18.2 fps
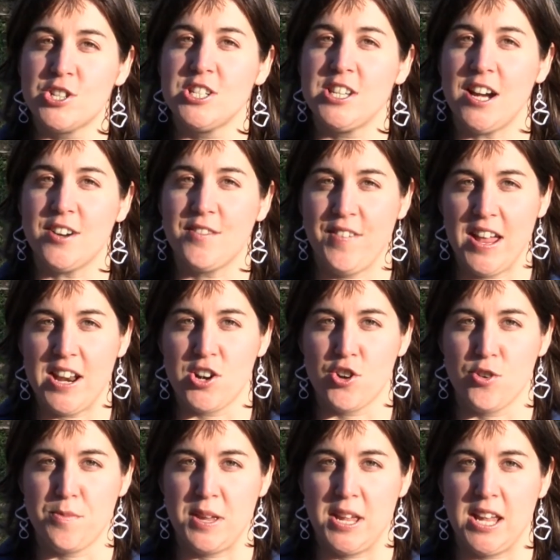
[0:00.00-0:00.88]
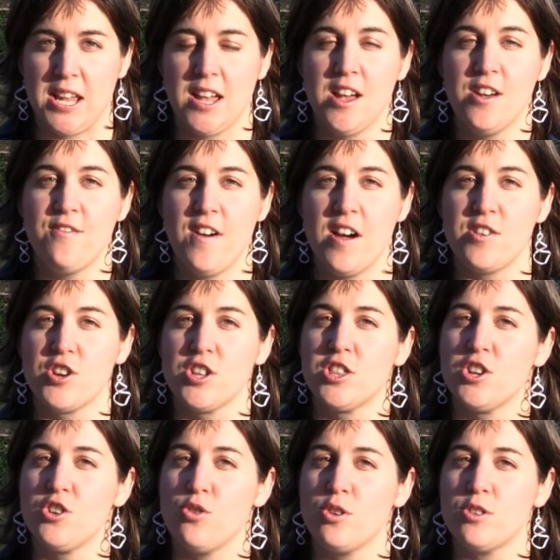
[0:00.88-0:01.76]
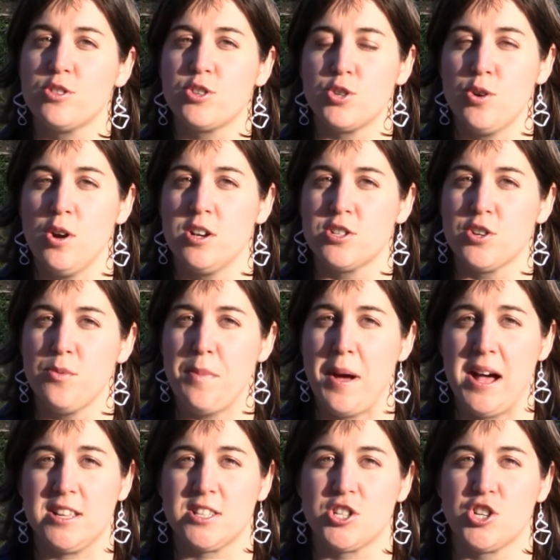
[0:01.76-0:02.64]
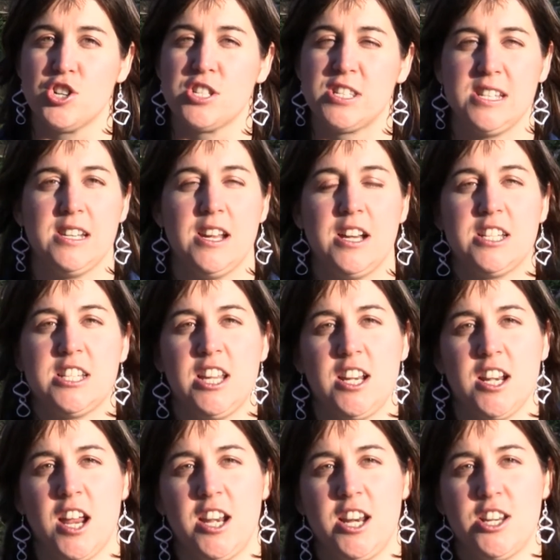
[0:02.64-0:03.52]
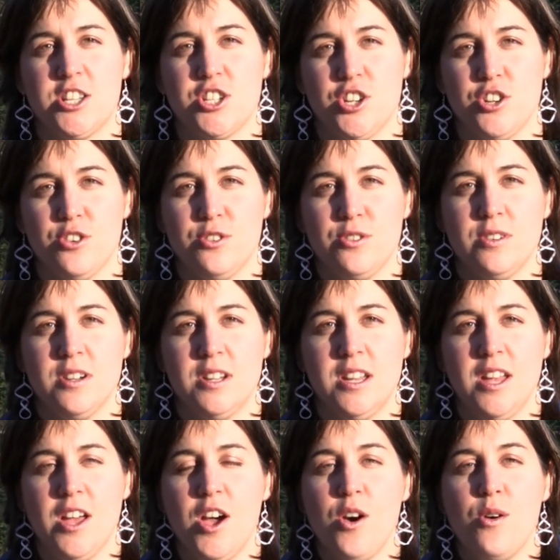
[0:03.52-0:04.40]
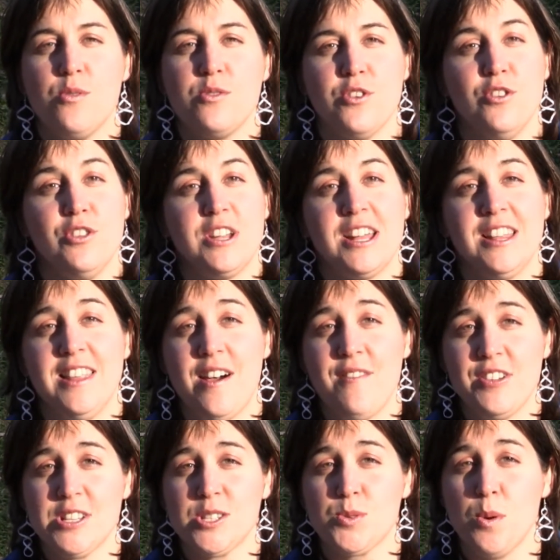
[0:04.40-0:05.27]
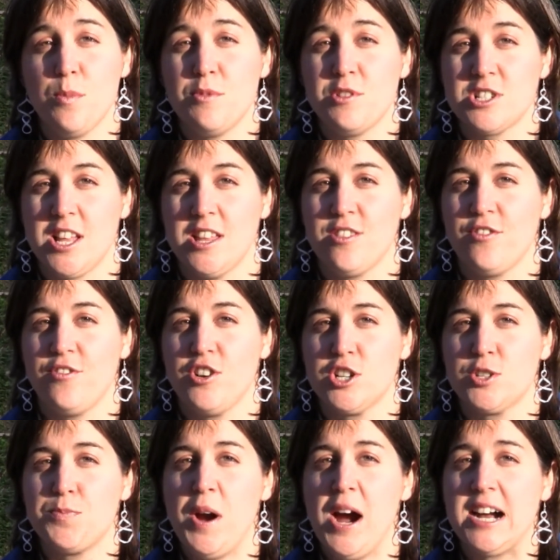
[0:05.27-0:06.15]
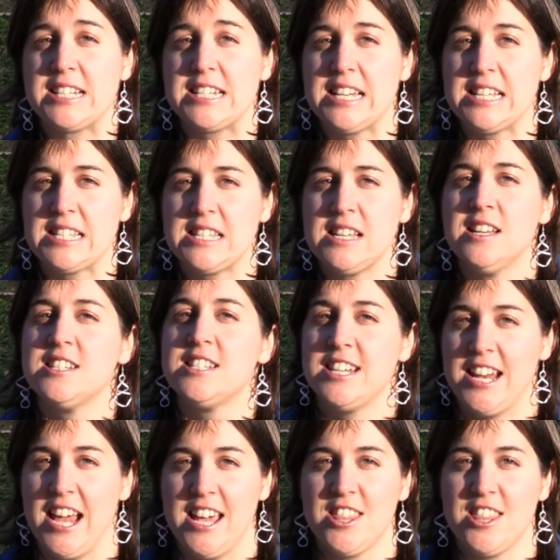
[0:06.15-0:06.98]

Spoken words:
Doug Vanderby founded the North Toronto Masters in 1992. With 11 swimmers at the first practice, today